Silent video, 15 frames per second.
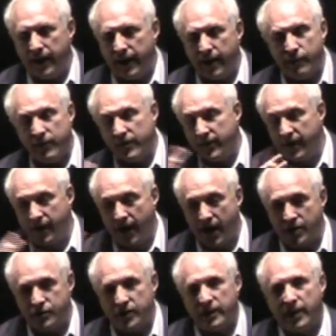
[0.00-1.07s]

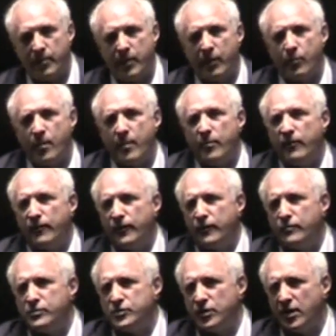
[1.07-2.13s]
Anybody remember Phil
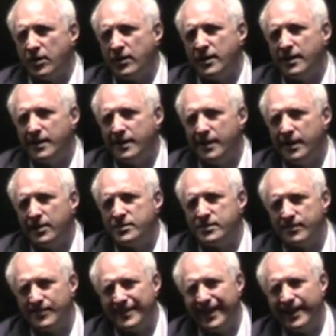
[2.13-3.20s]
Rizzuto?
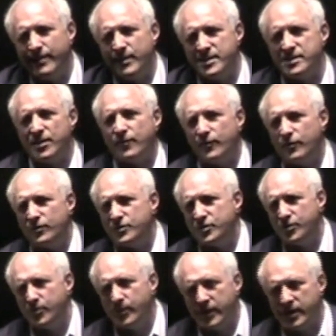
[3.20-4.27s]
I'm dating myself a little
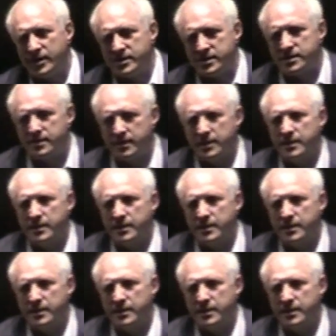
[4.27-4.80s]
too because